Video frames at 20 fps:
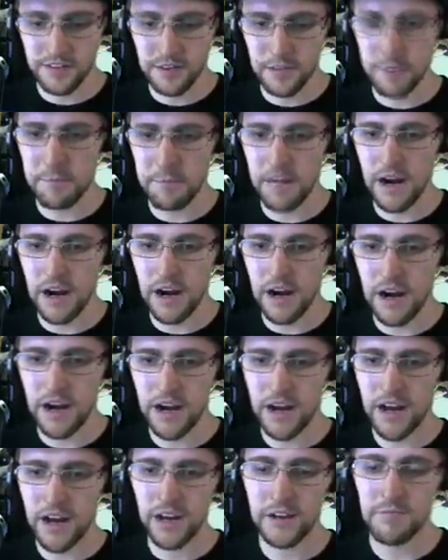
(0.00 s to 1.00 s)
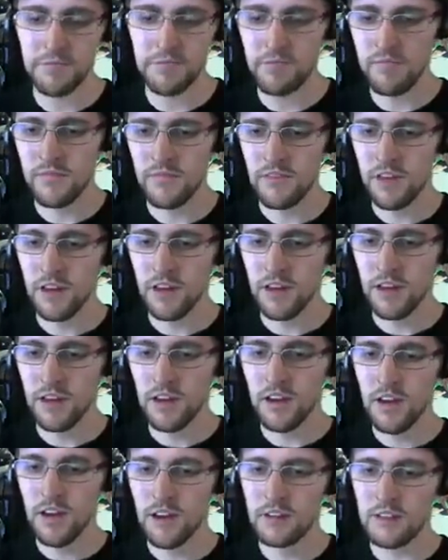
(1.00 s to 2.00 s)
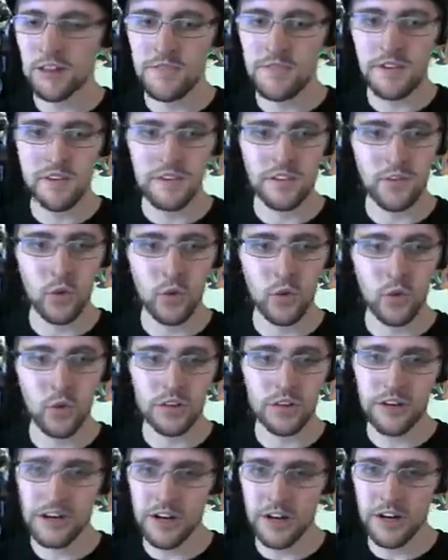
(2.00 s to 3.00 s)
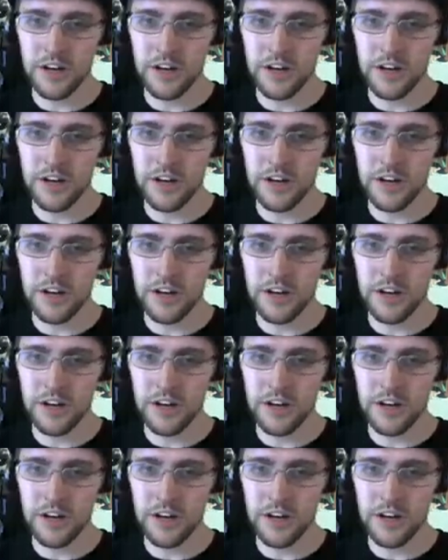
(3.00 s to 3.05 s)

my defensive cooldown here